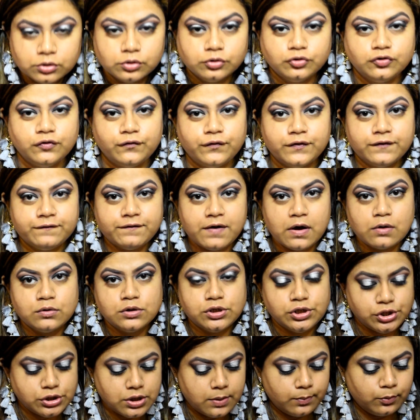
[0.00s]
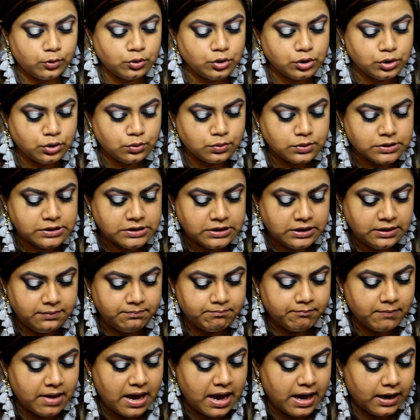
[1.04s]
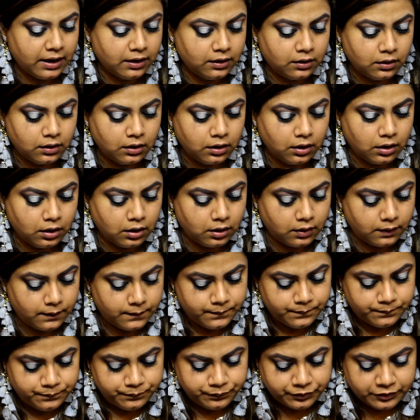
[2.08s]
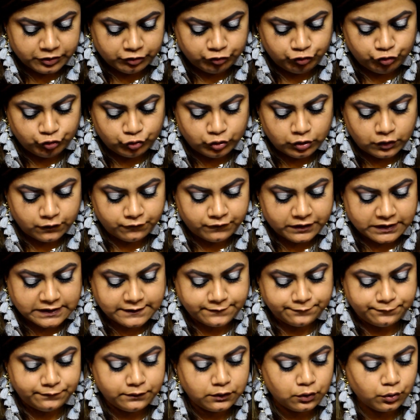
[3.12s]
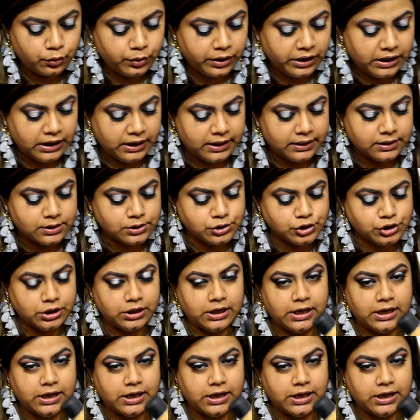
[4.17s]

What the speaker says: So for the foundation, I'm going to use the MAC Studio Fix Fluid in the shade